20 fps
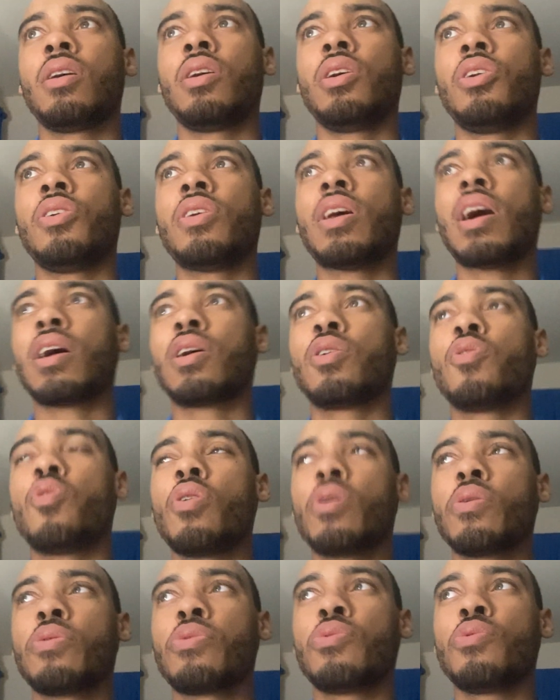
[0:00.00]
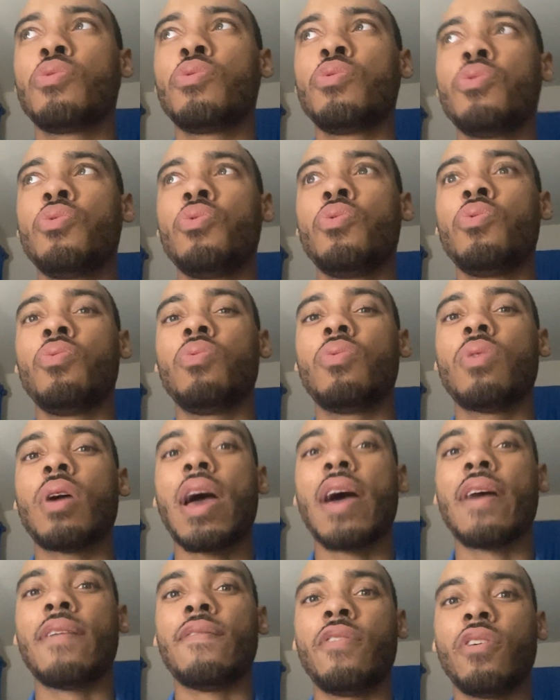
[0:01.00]
you're not going through
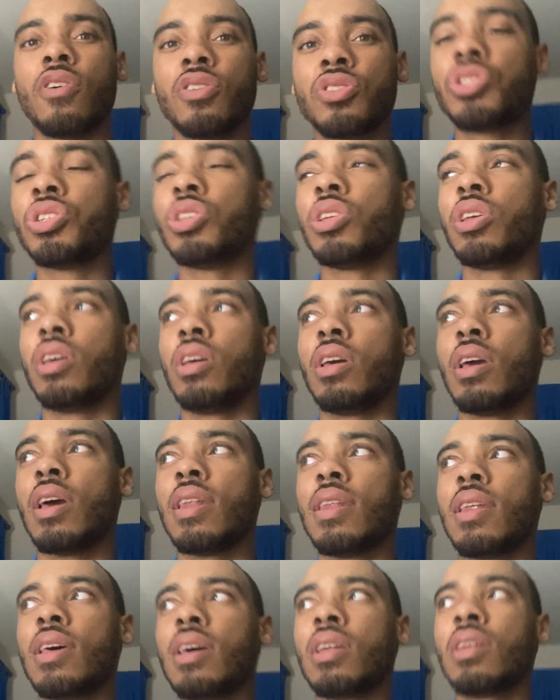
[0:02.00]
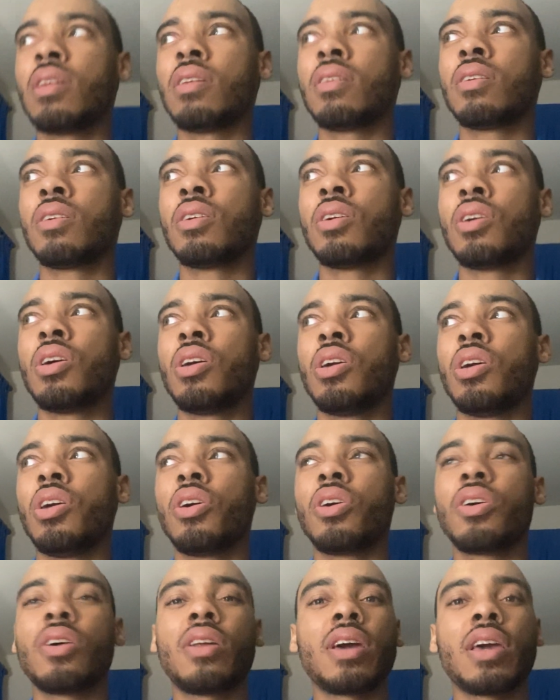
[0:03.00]
adversity and then
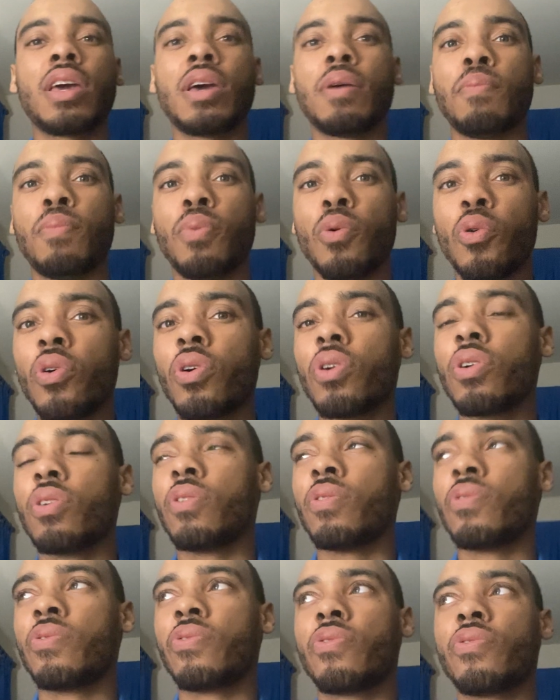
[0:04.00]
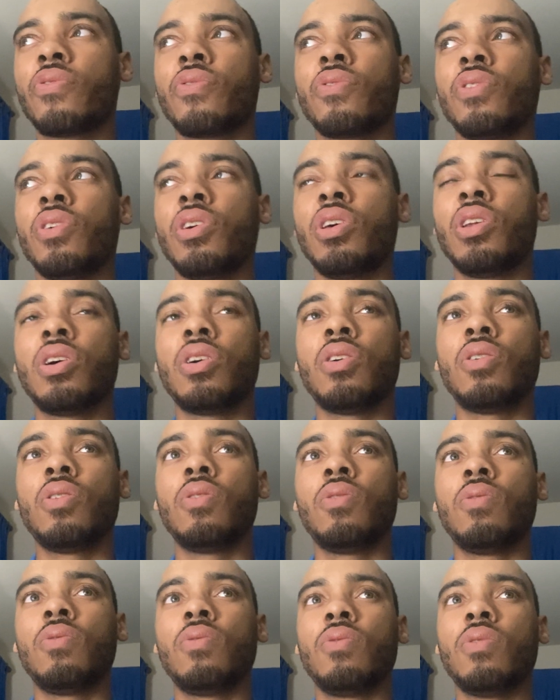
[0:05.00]
you're going to get bored of, you
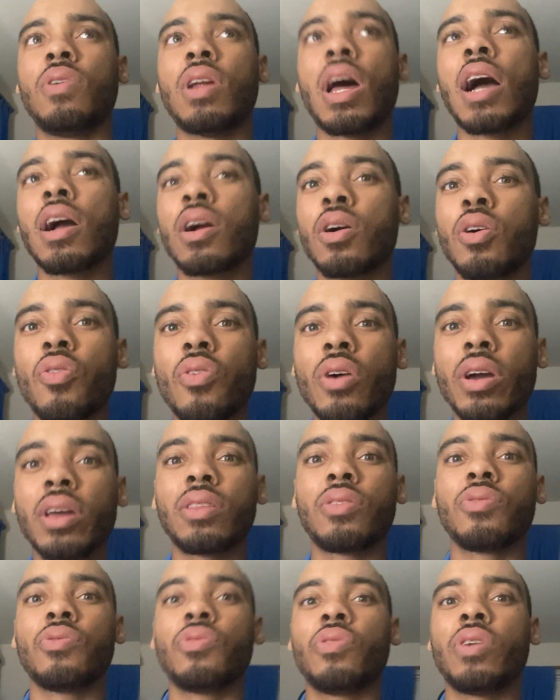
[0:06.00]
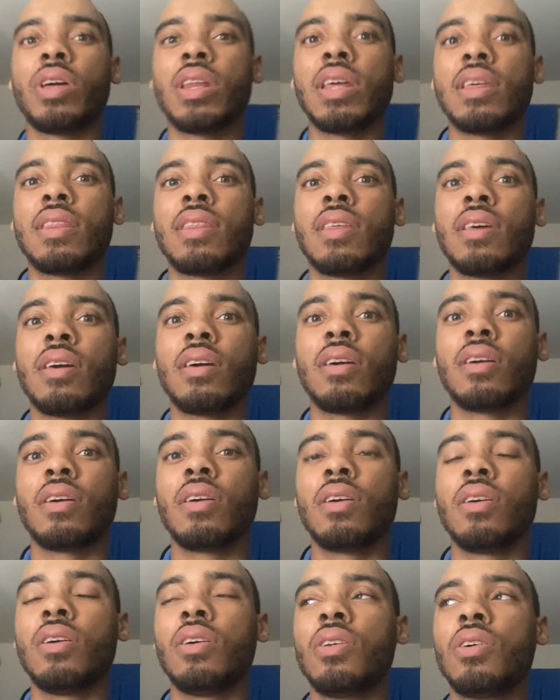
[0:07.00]
know, not going through anything,
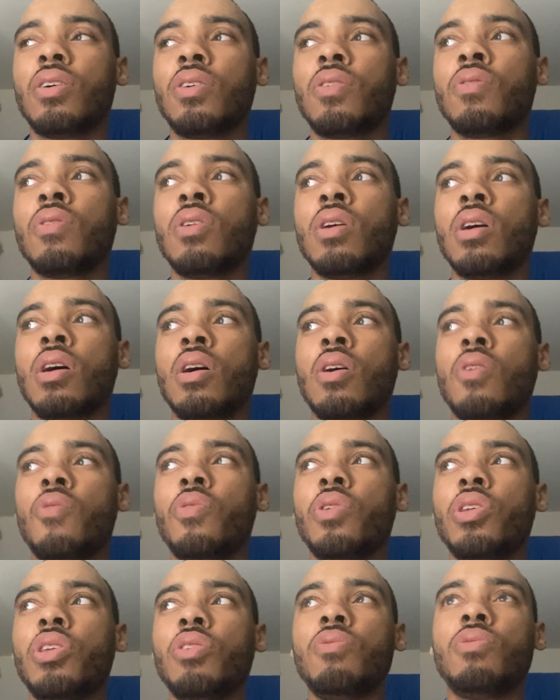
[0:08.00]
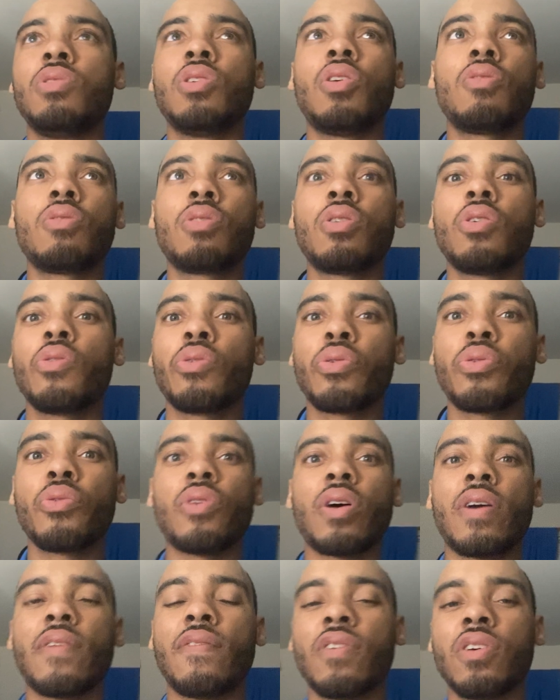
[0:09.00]
you know? when you don't go through
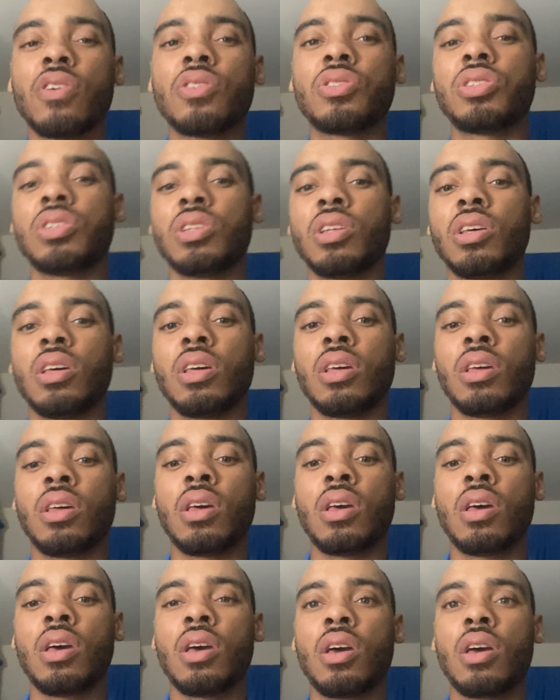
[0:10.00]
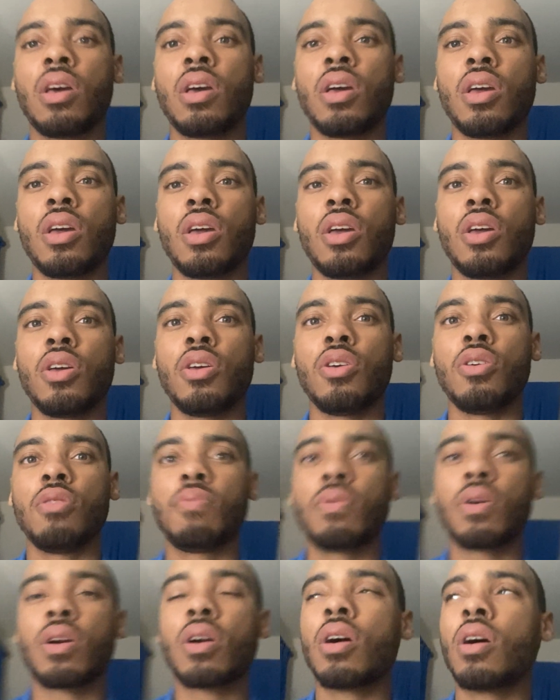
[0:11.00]
adversity, you
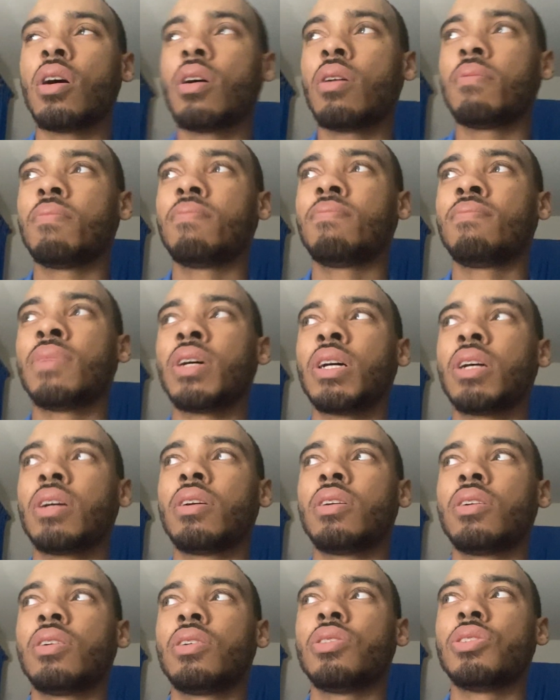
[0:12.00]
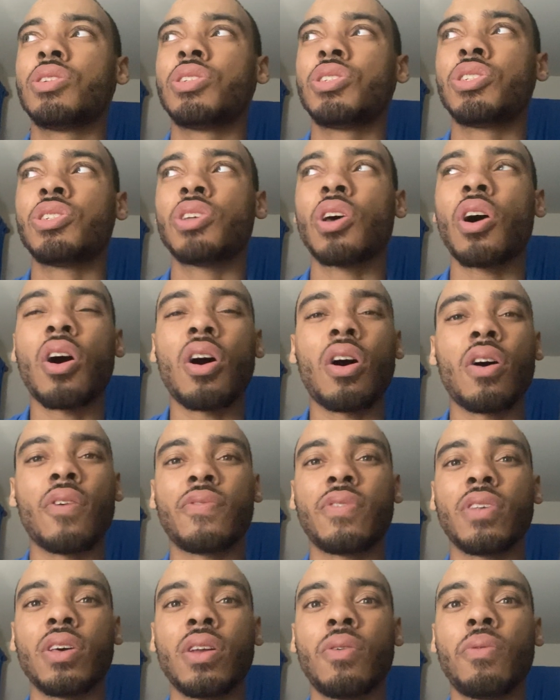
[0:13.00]
become
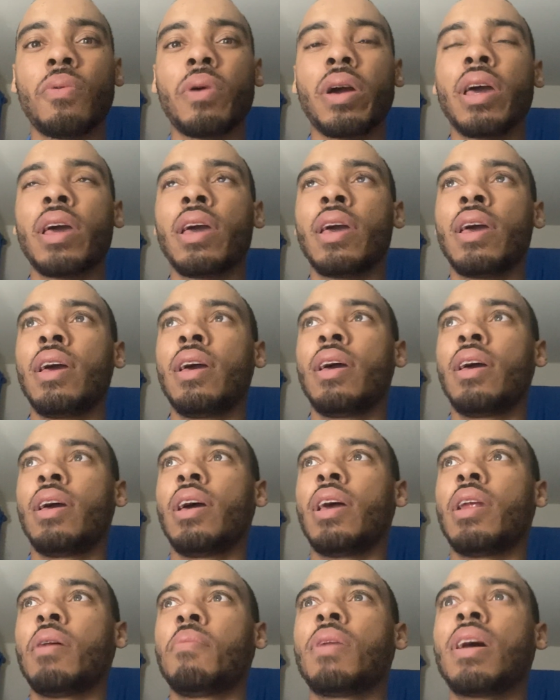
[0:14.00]
soft in a way. And I'm